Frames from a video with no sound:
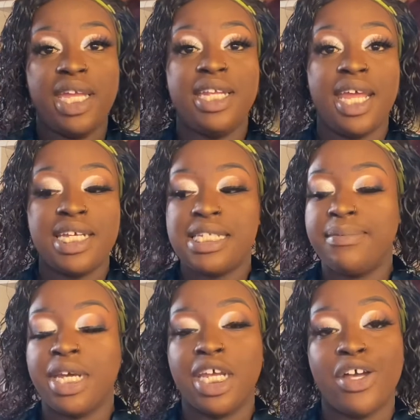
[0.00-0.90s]
next
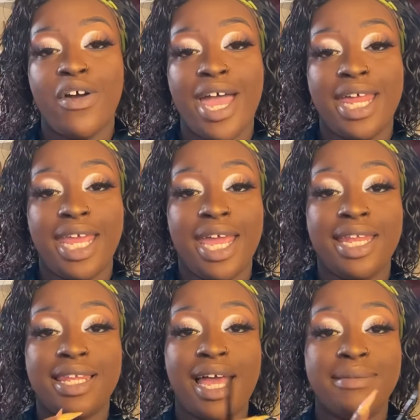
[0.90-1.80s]
I'm gonna go ahead
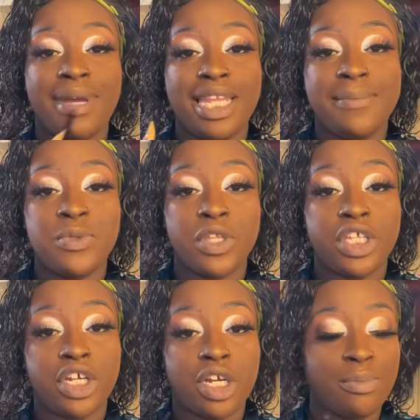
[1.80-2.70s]
and line my lips with a
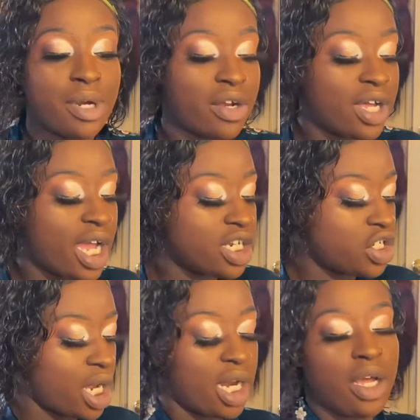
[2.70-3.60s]
dark brown
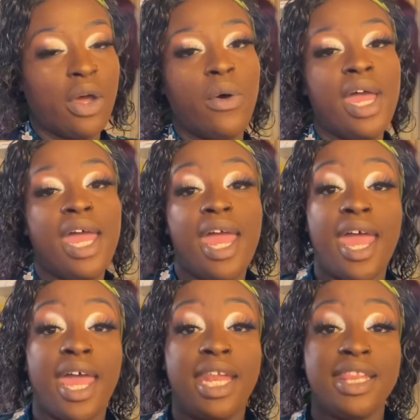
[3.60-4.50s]
eyeshadow
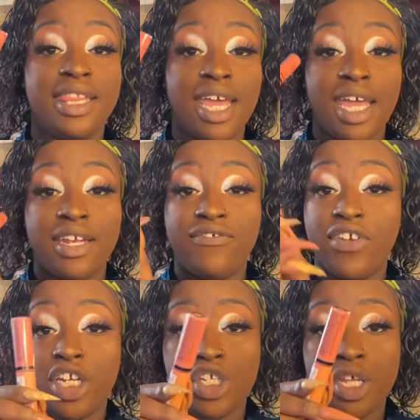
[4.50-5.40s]
and then
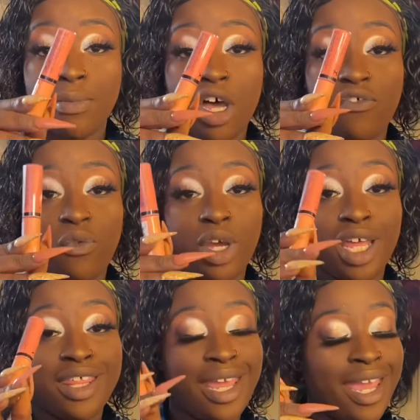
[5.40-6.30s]
finish them off
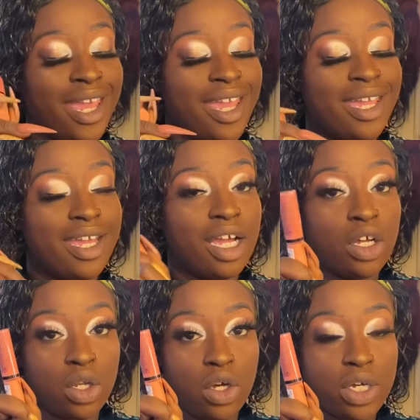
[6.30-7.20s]
with a
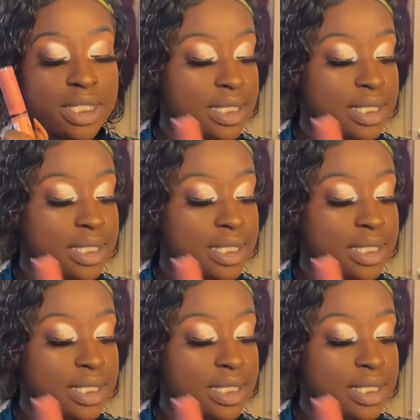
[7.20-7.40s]
gloss.